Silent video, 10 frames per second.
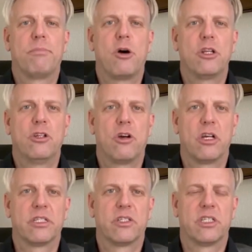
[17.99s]

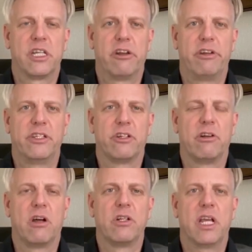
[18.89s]
podcast series
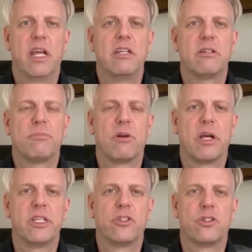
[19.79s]
around
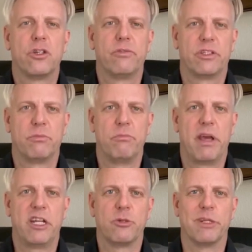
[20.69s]
enterprise service
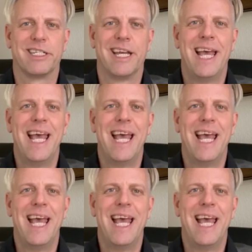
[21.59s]
management